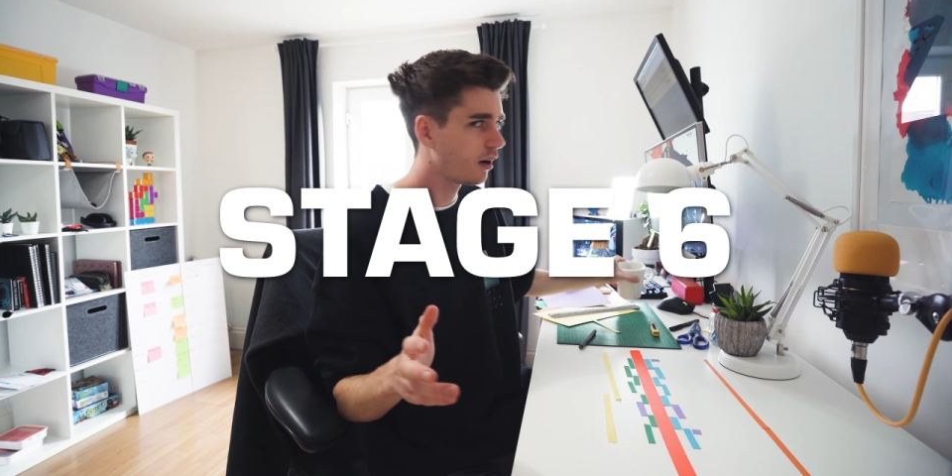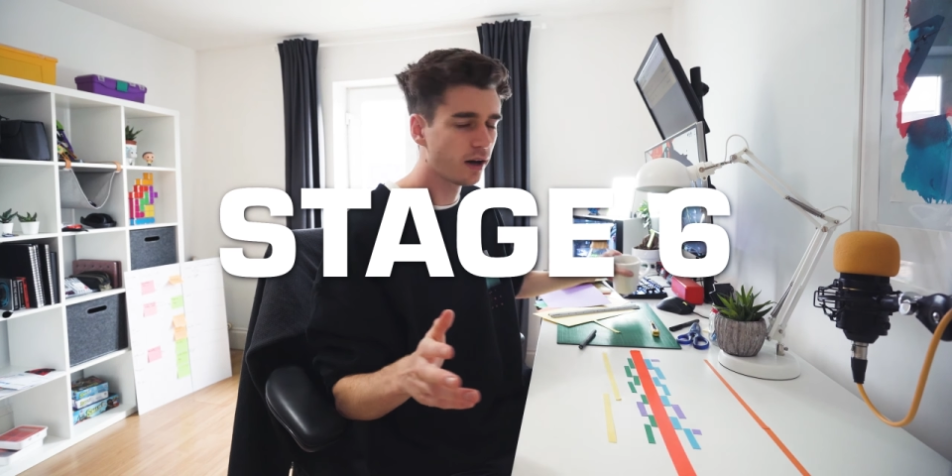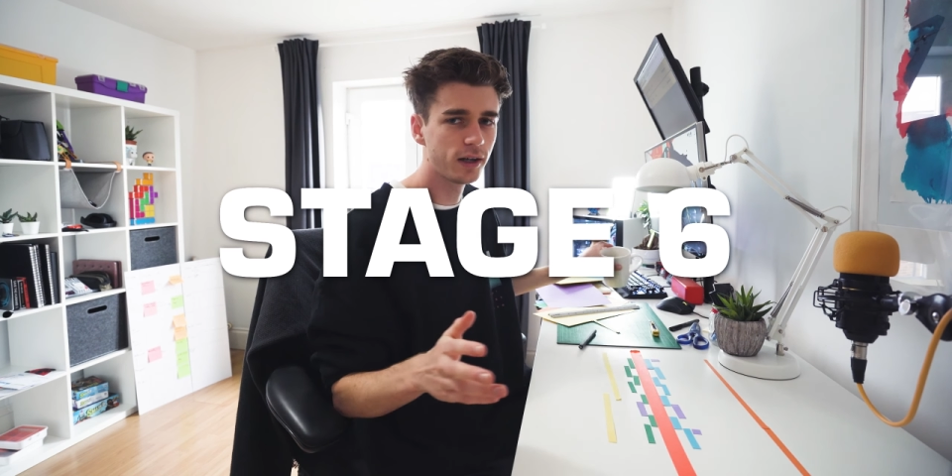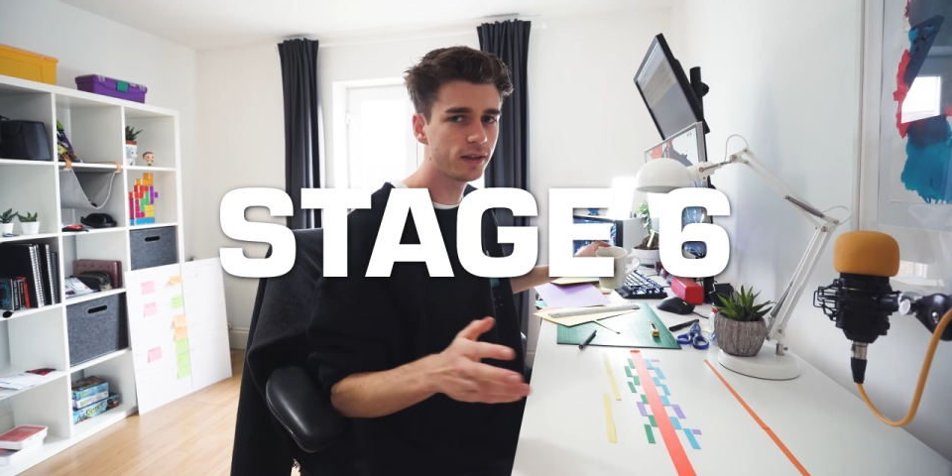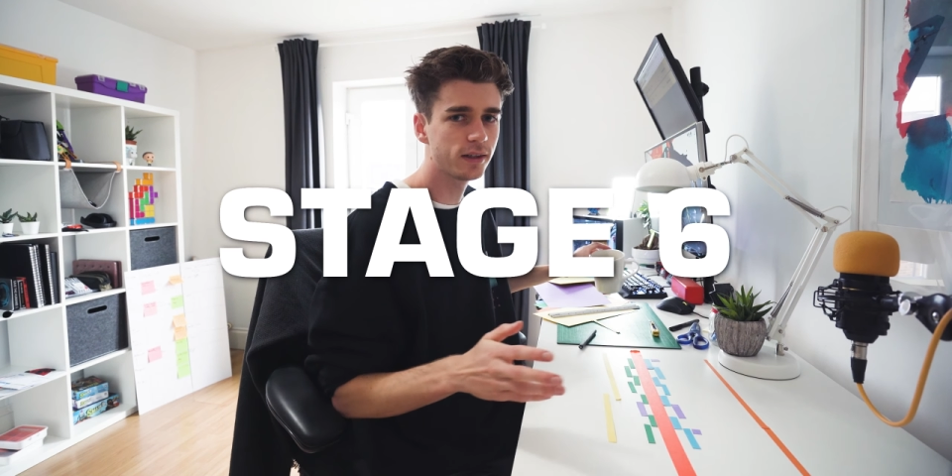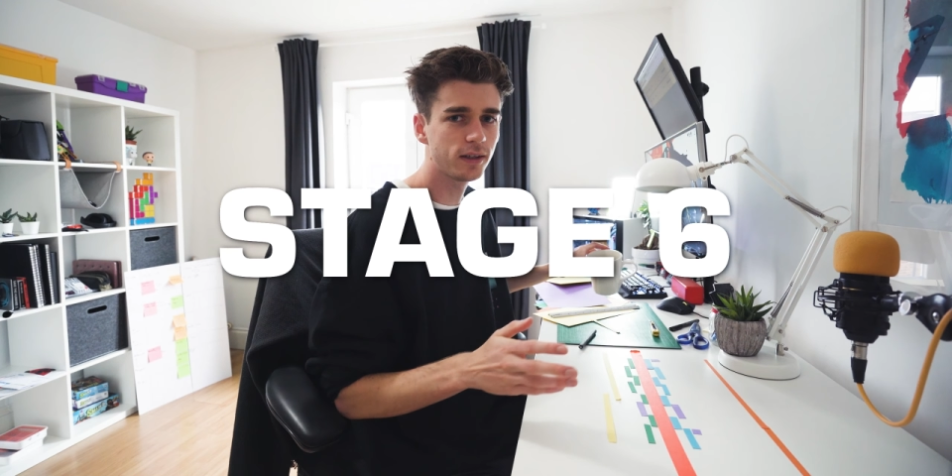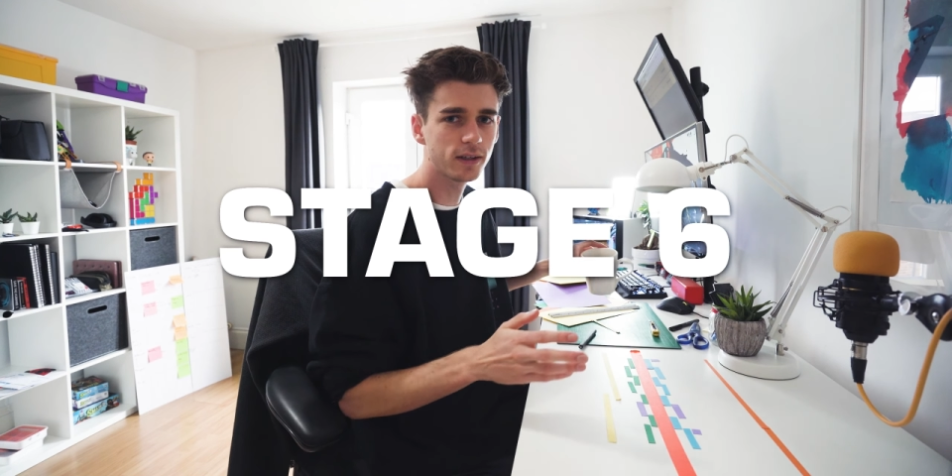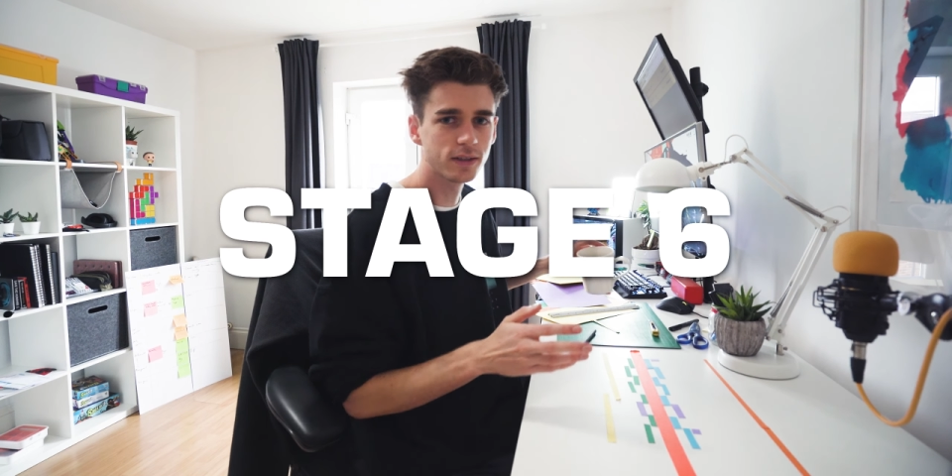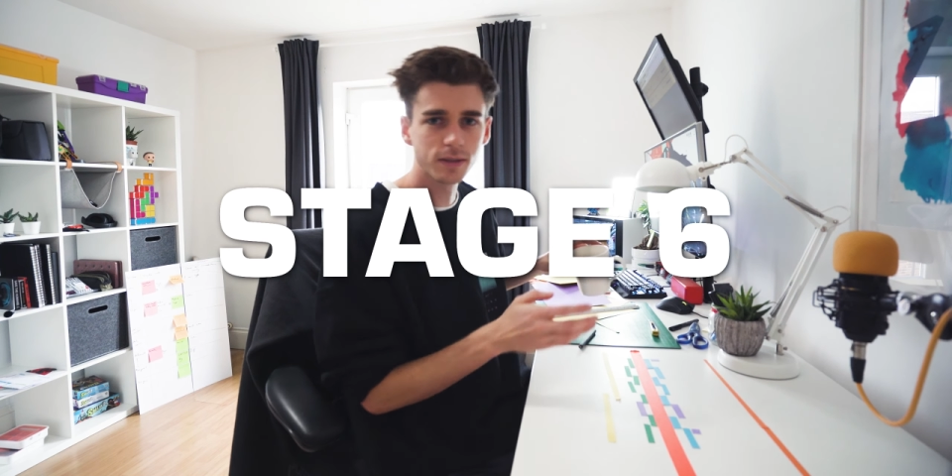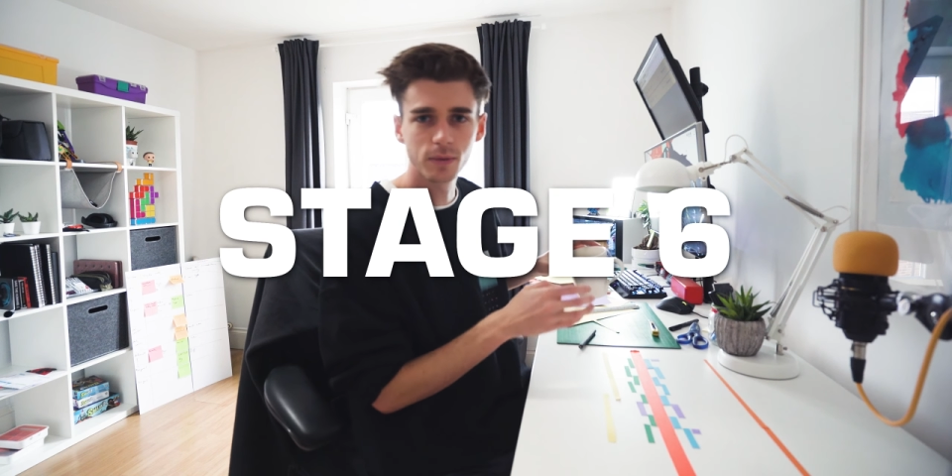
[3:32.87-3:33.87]
I think
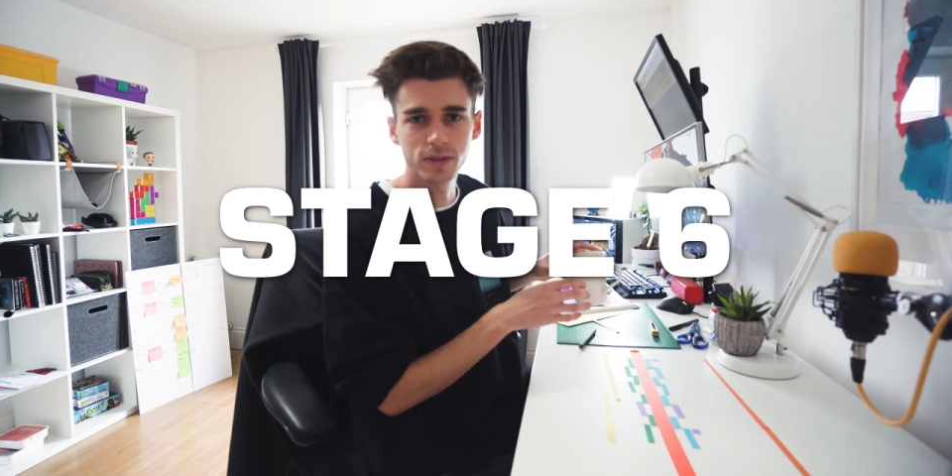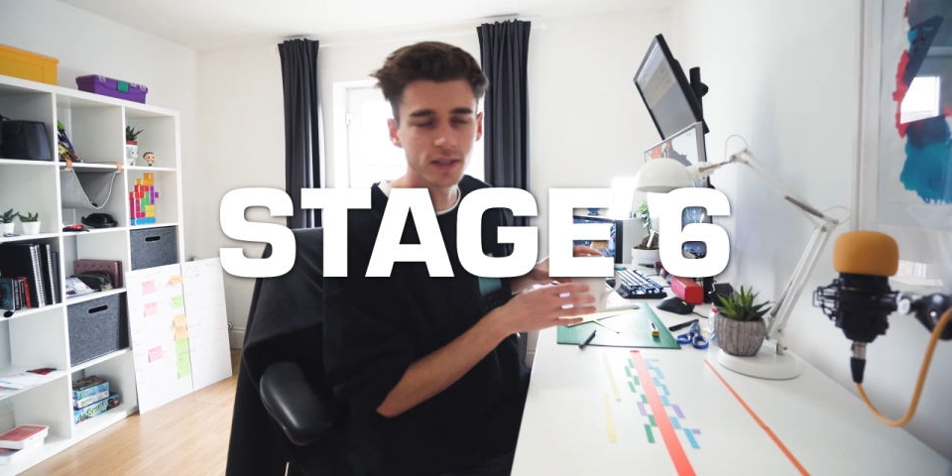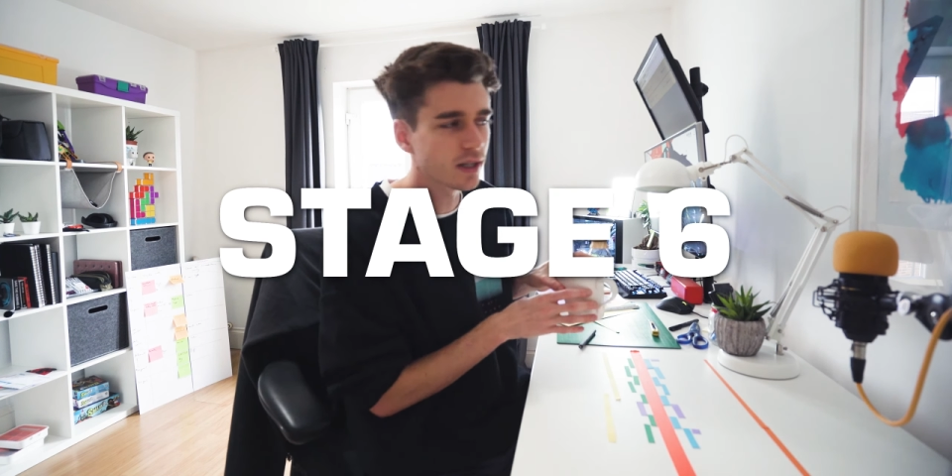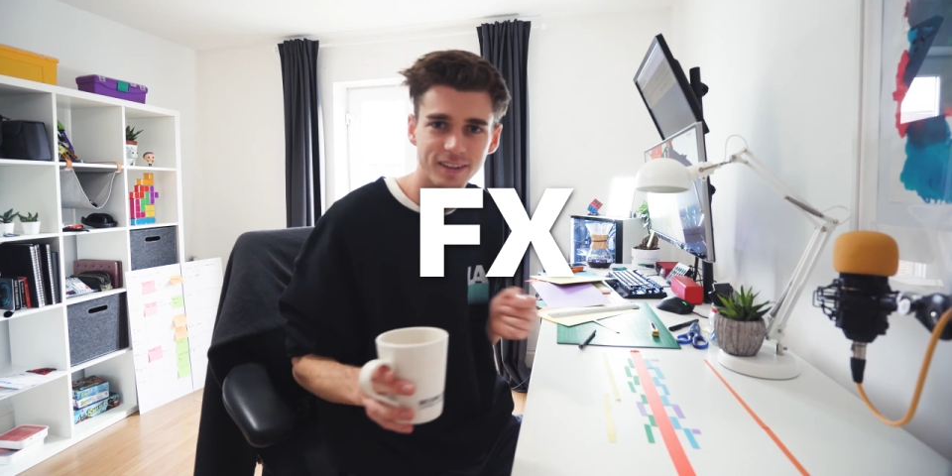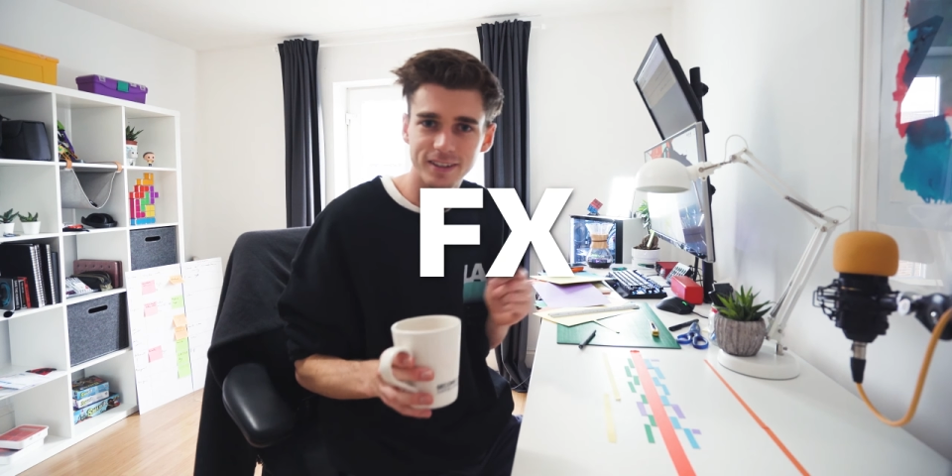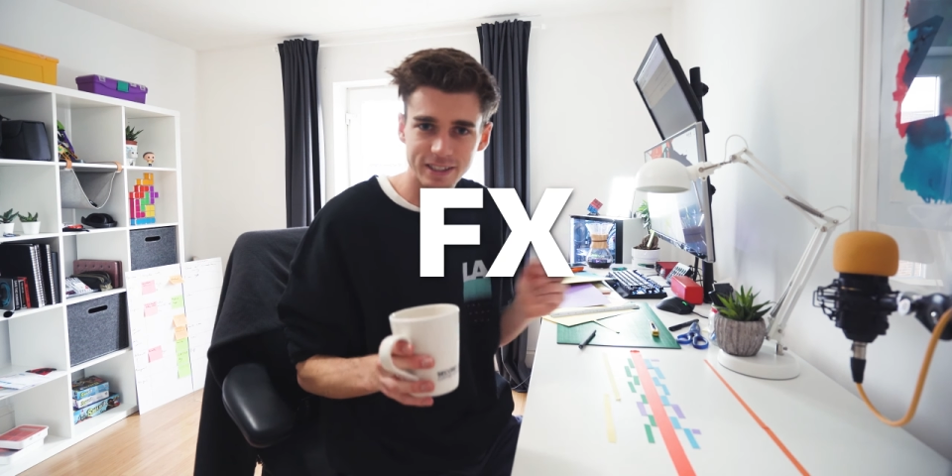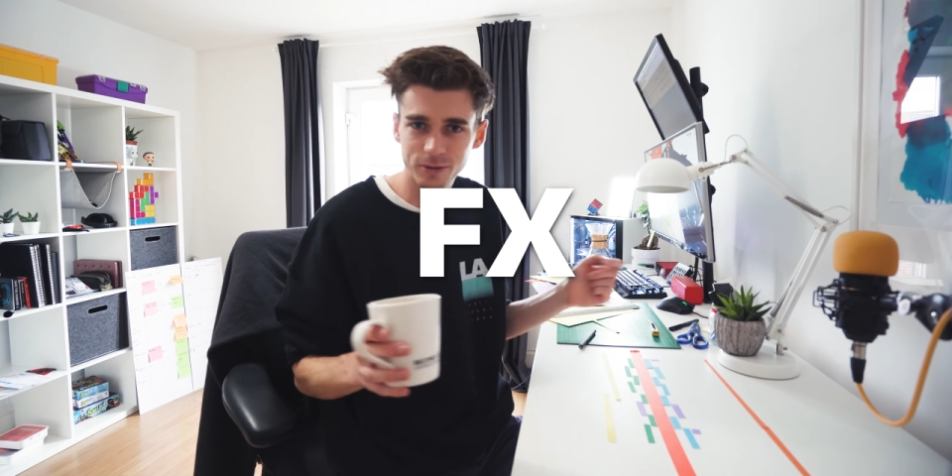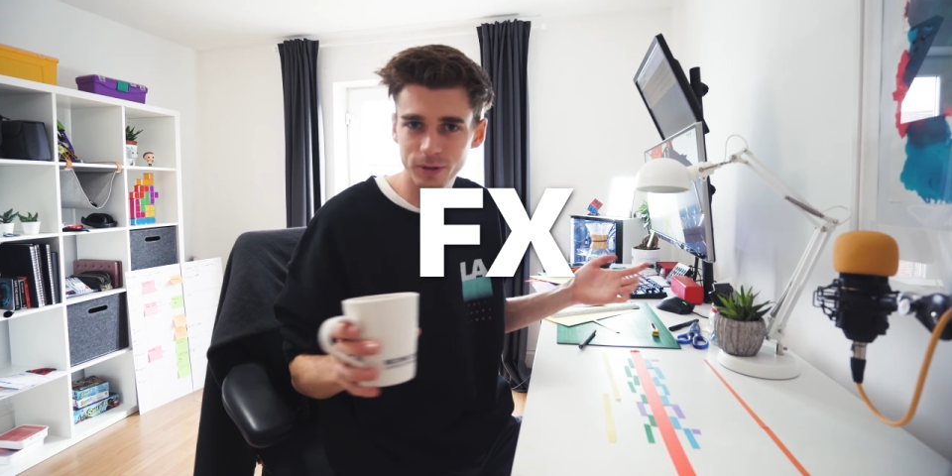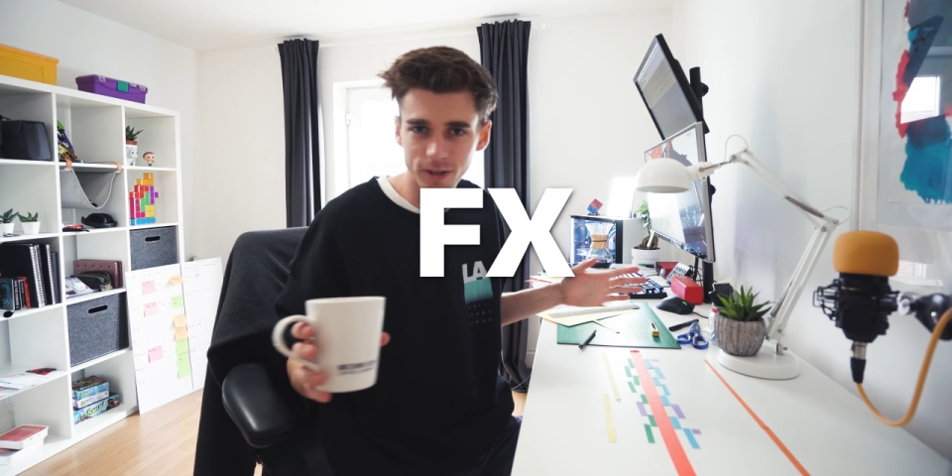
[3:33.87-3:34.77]
is the most exciting. This is all